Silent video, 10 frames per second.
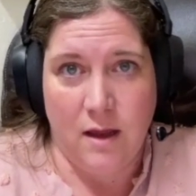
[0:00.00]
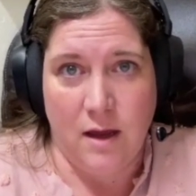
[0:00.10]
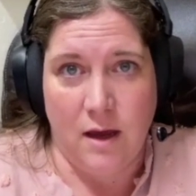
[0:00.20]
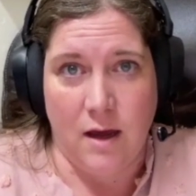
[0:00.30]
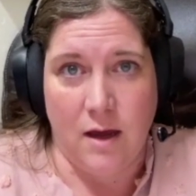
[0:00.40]

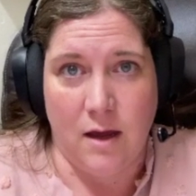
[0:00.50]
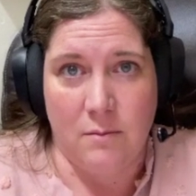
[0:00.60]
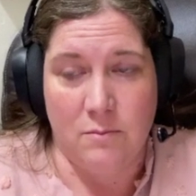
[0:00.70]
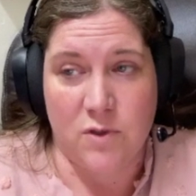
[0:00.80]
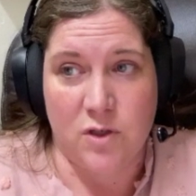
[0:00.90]

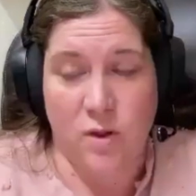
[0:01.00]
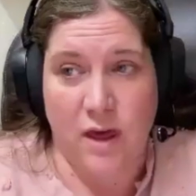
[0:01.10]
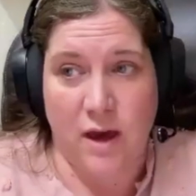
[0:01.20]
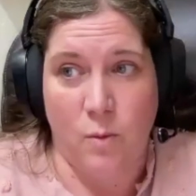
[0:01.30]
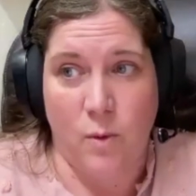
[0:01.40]
So
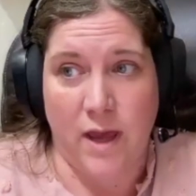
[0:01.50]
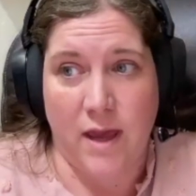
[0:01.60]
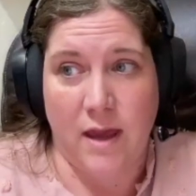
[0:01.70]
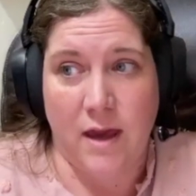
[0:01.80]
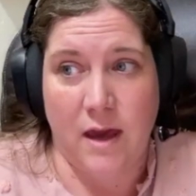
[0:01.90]
that
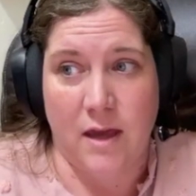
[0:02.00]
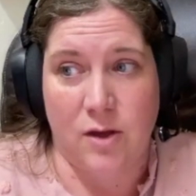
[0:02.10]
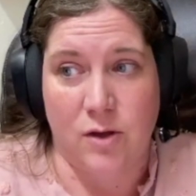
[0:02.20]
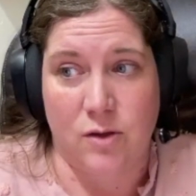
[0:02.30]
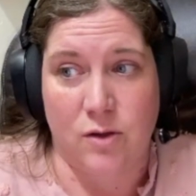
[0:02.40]
way I
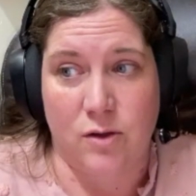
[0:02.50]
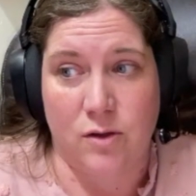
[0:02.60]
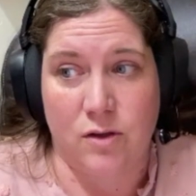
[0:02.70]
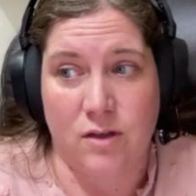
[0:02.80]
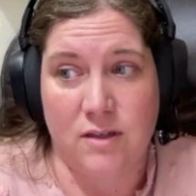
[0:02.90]

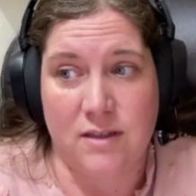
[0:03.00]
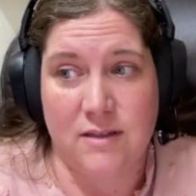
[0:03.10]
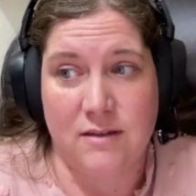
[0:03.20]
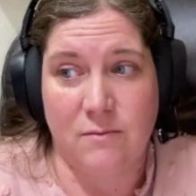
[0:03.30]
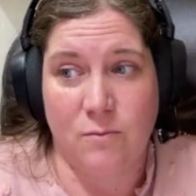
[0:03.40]
could
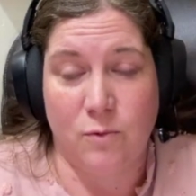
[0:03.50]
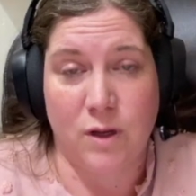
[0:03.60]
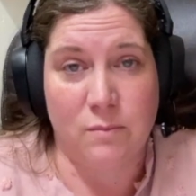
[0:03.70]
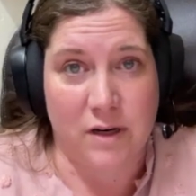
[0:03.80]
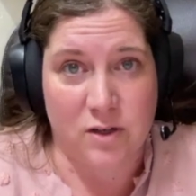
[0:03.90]

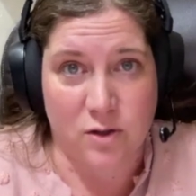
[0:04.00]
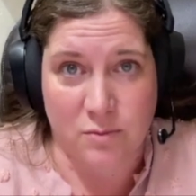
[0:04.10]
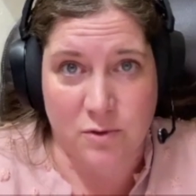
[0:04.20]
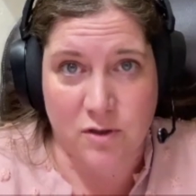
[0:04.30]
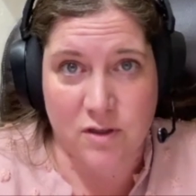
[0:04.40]
read my
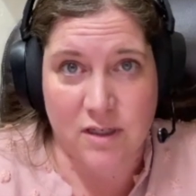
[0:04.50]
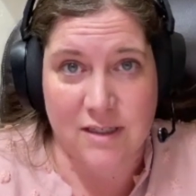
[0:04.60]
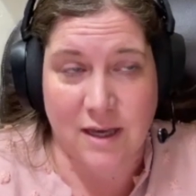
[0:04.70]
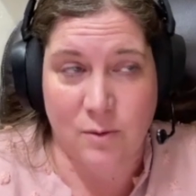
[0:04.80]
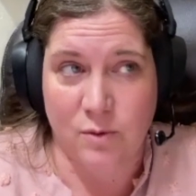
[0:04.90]
scriptures, because
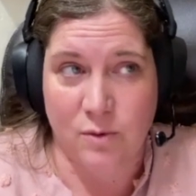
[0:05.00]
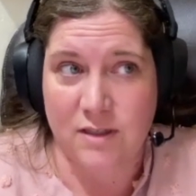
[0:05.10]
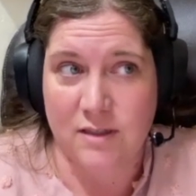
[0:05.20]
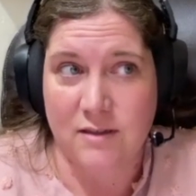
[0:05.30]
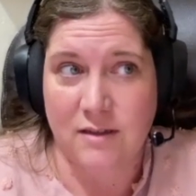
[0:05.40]
that was